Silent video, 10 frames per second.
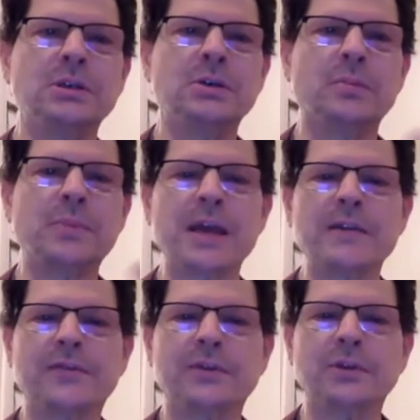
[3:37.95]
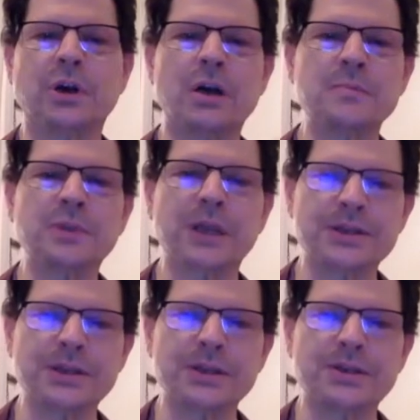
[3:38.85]
or painful or
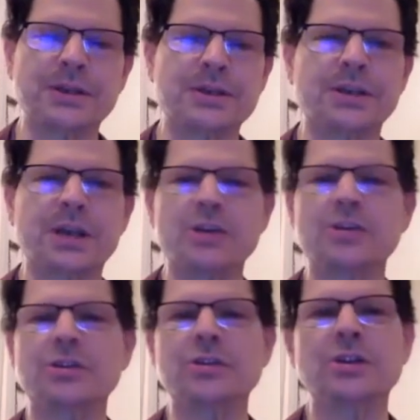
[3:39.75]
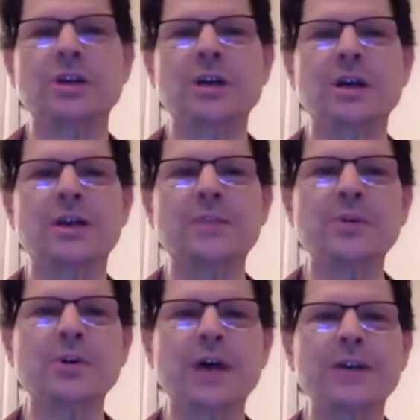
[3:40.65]
unpleasant sensations. And the
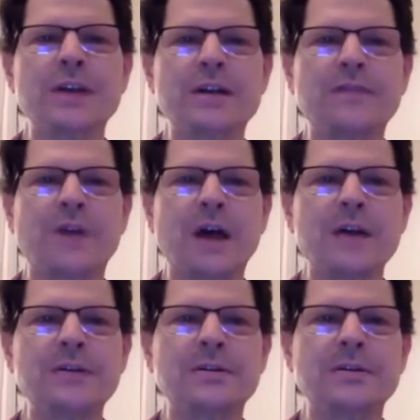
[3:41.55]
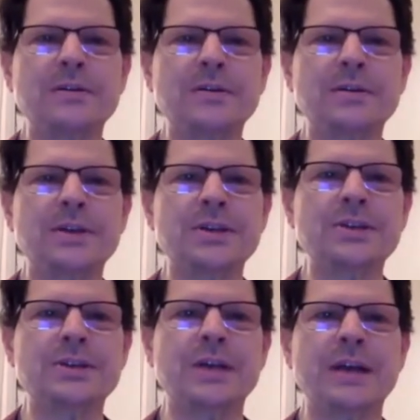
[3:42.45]
Buddha identified
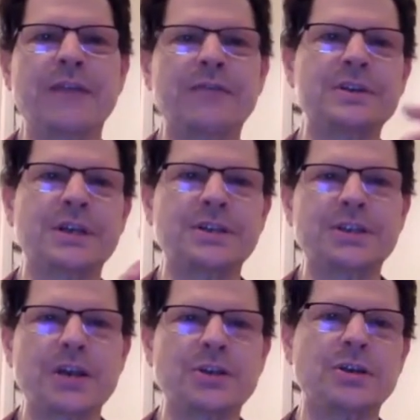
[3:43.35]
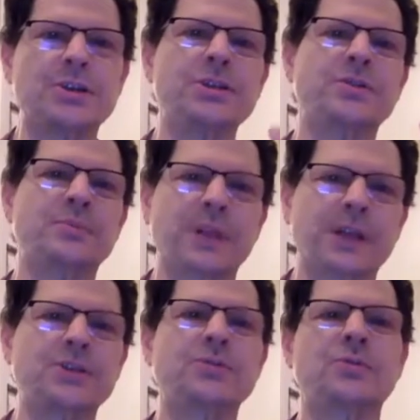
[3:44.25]
this that every sensation is either
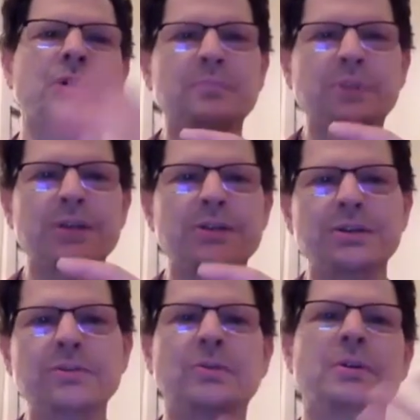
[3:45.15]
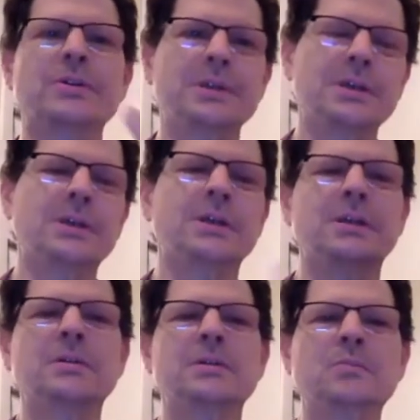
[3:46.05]
pleasant or unpleasant or
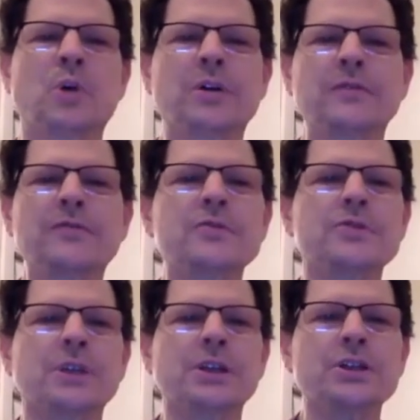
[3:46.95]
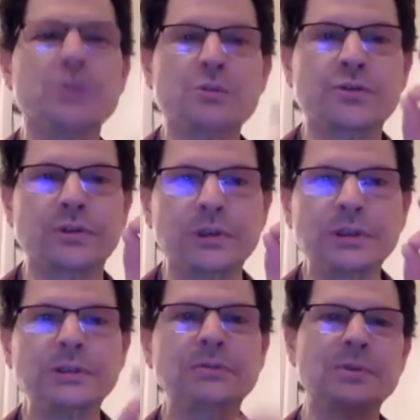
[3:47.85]
more confusingly neutral
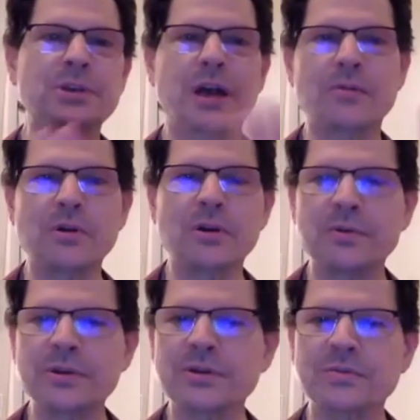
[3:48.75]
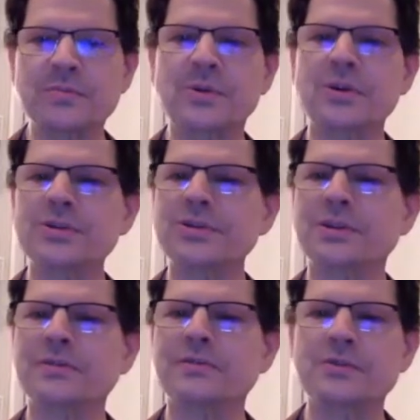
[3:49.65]
which I won't go into because it
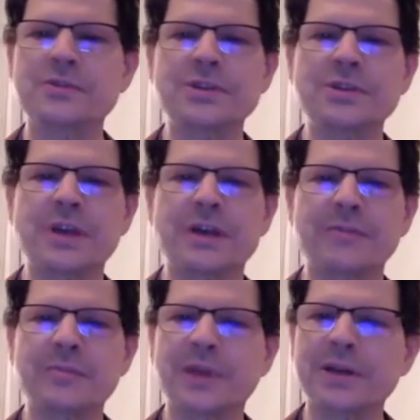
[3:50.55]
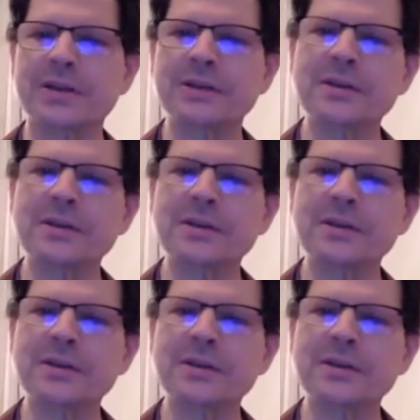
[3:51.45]
confuses everybody,